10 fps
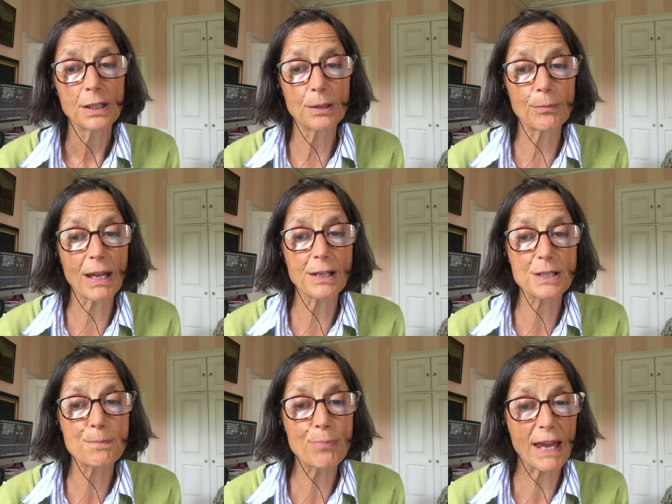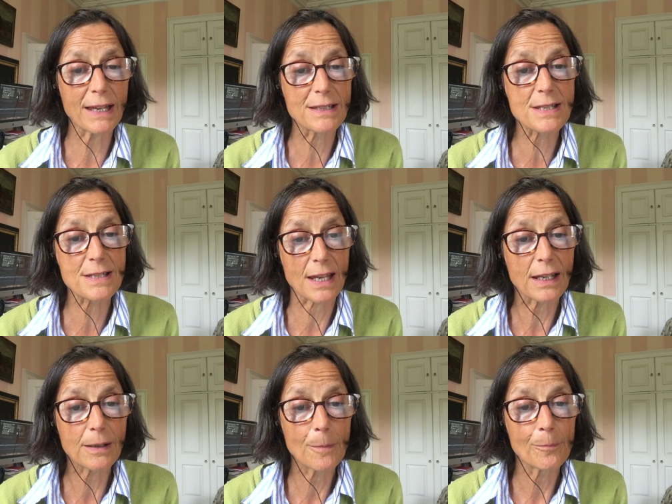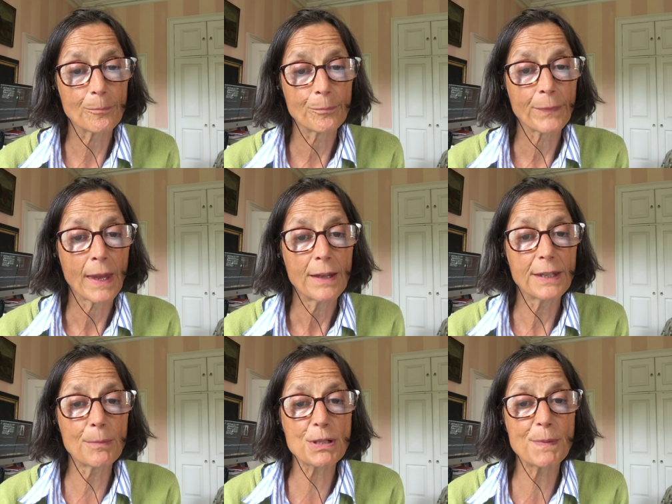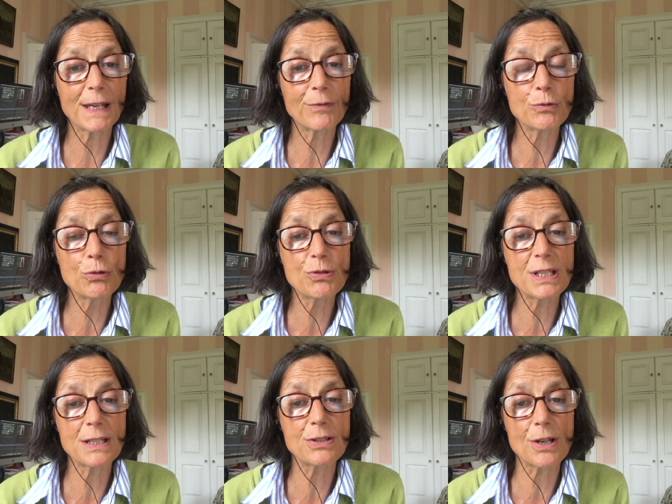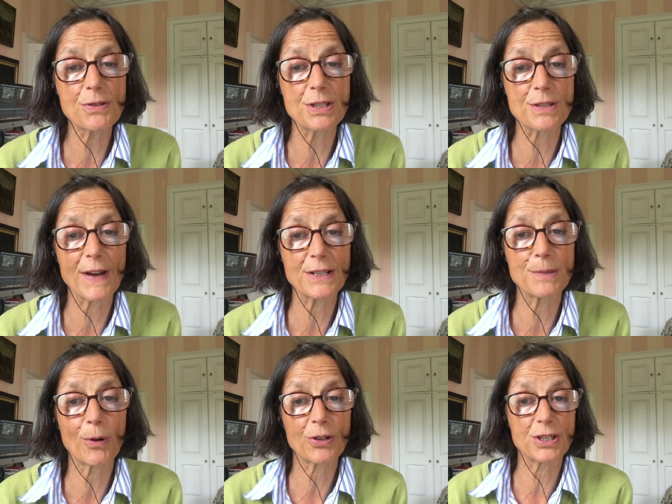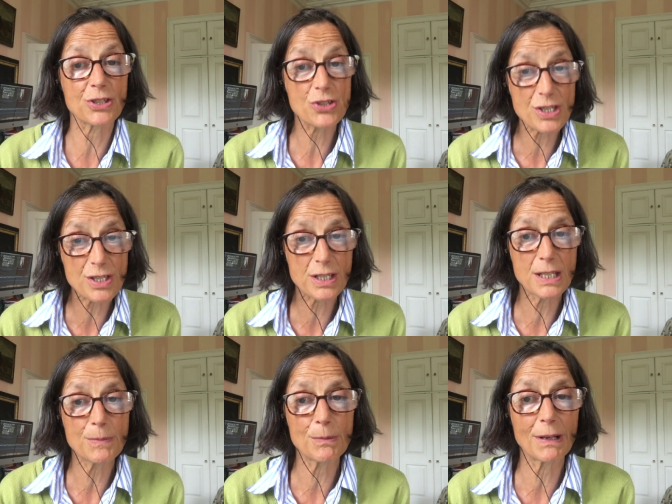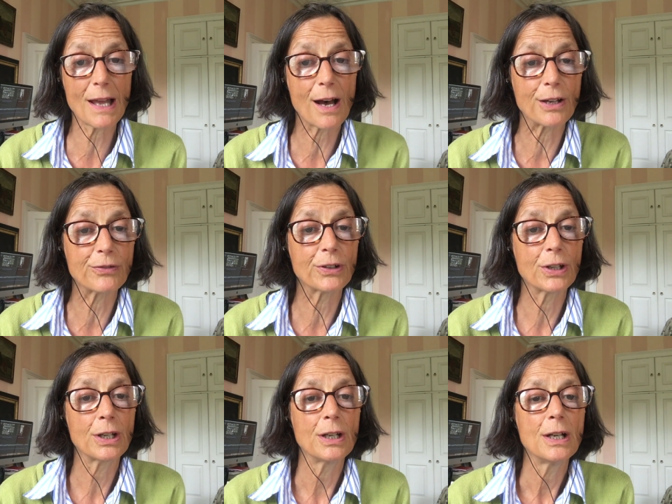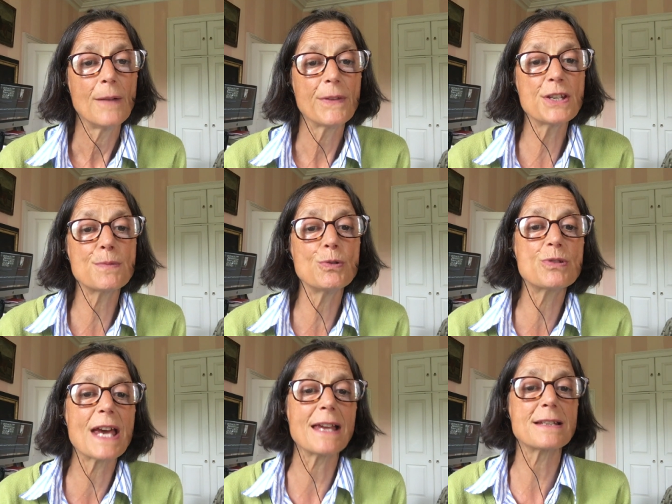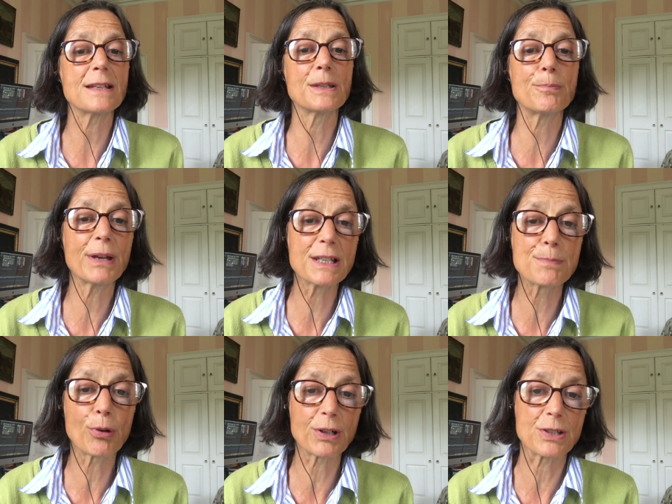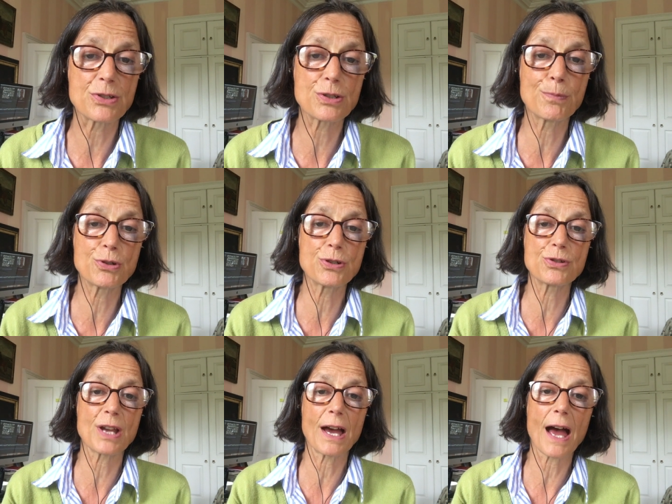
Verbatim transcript: that makes pigs sick. They must be given routine doses of antibiotics just to keep them alive. These mutate in the pigs' bodies to produce